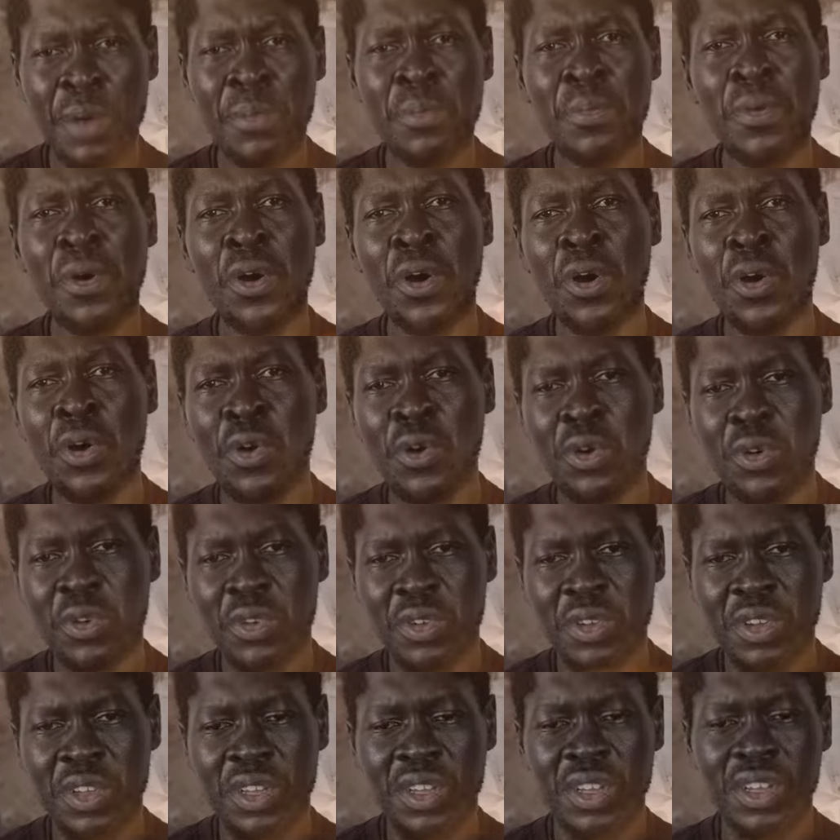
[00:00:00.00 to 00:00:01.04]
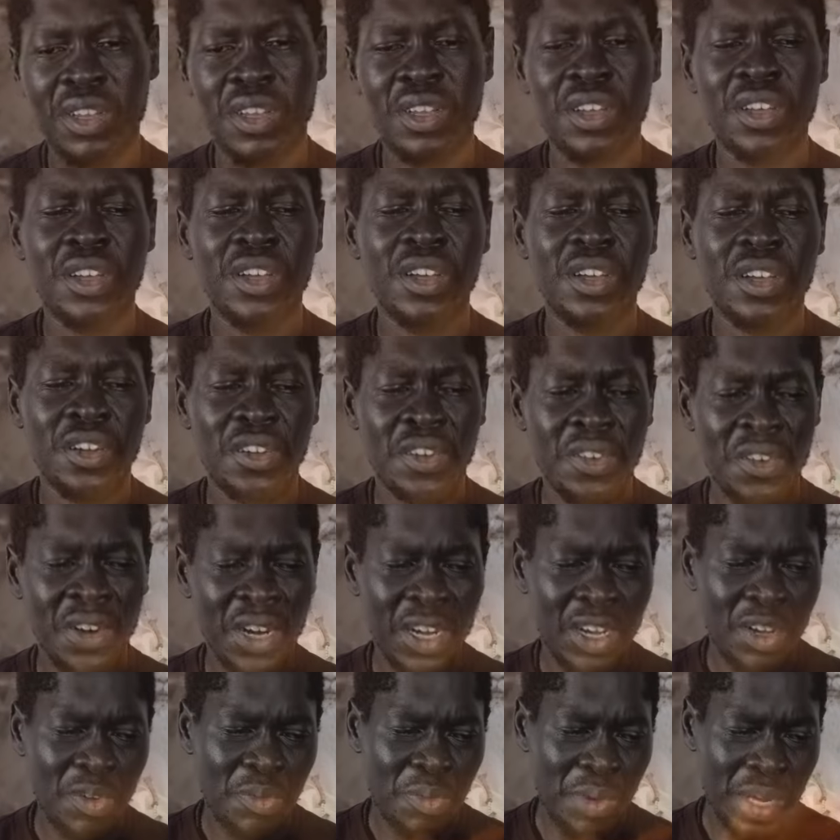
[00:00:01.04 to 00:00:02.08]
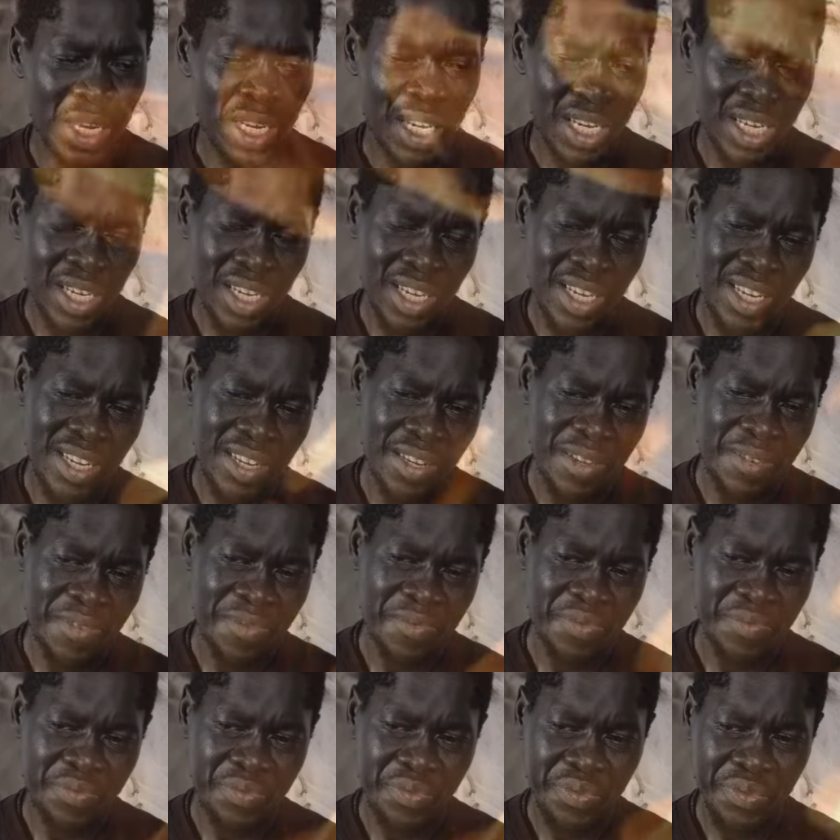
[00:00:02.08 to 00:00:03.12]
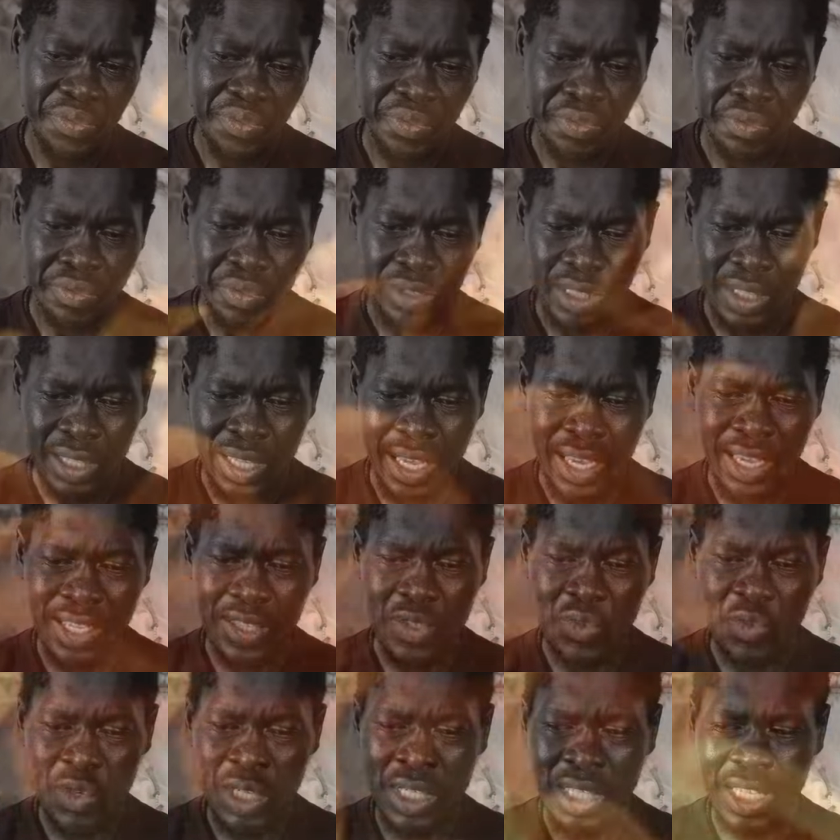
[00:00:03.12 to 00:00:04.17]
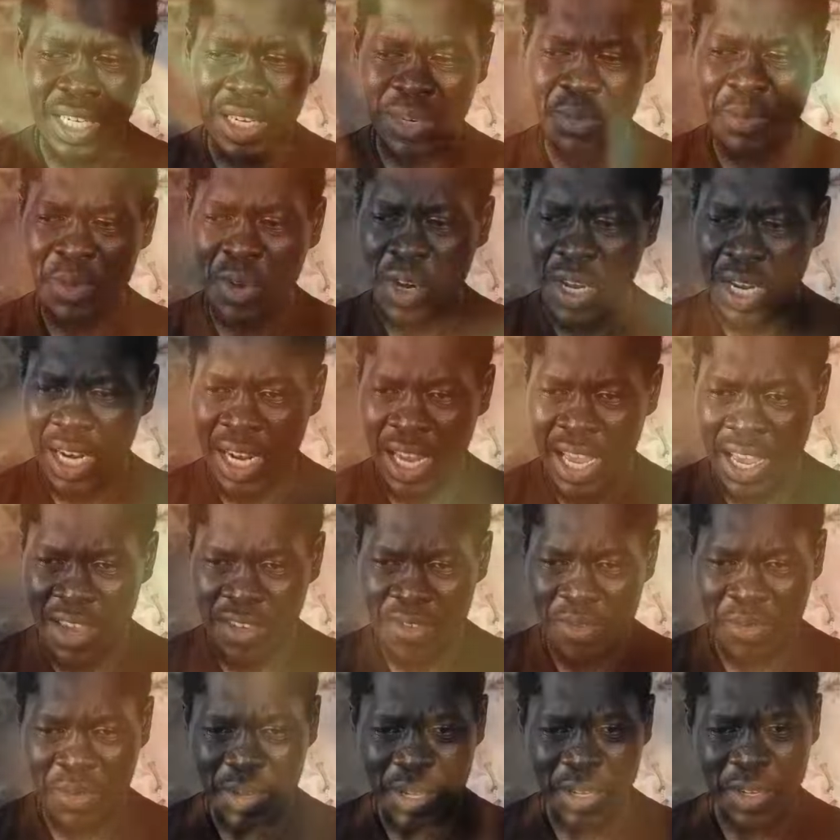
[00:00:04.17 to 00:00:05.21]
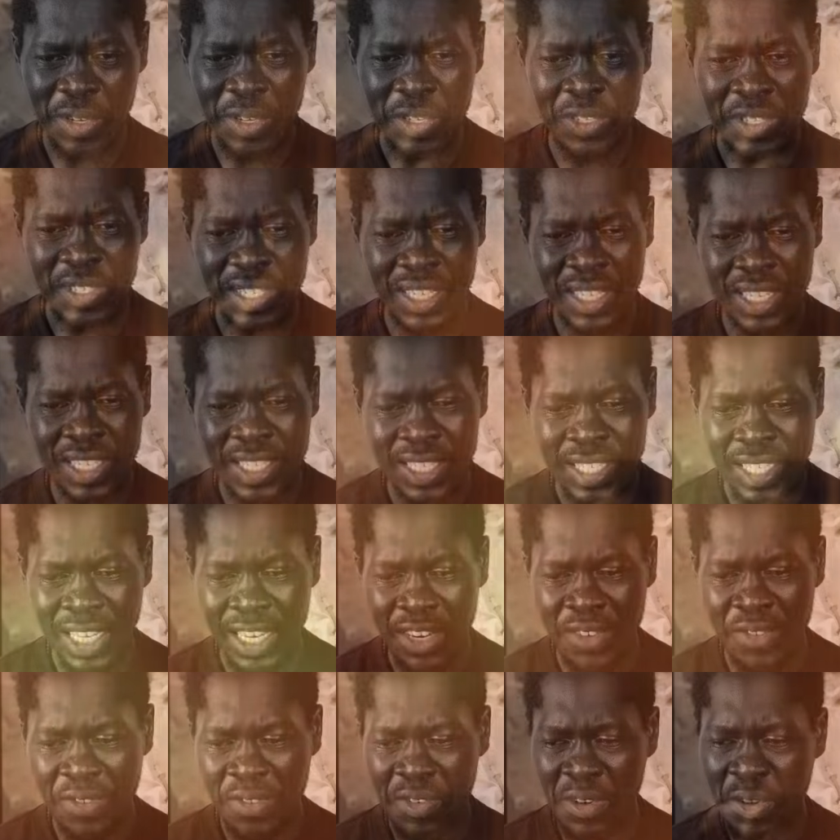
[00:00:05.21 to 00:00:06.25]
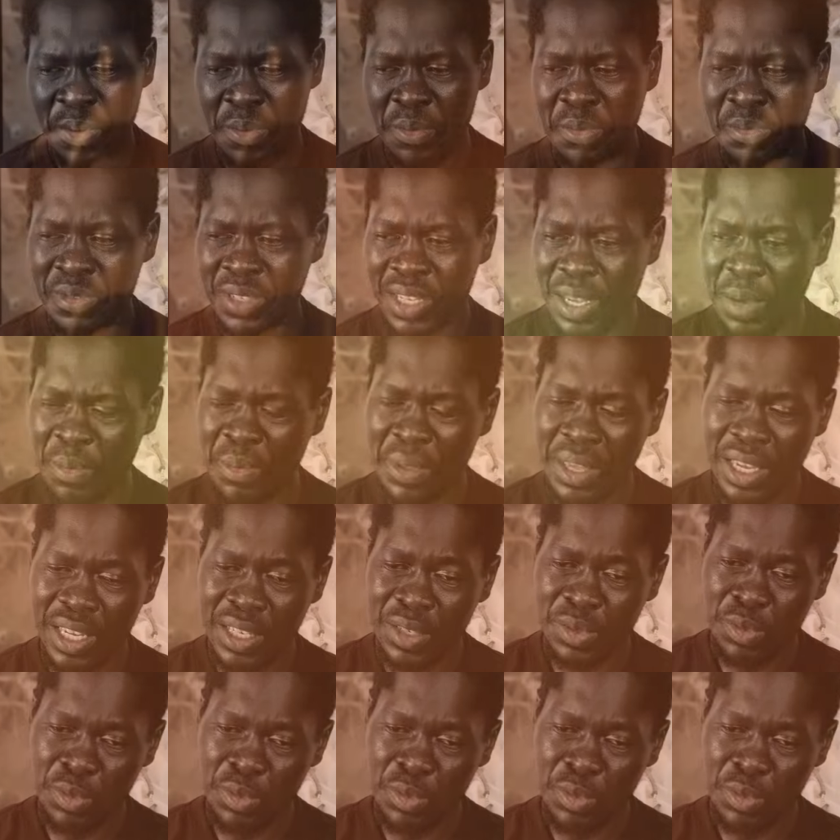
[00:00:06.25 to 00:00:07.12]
more recommended. Things which are more alive, because in seed form, something is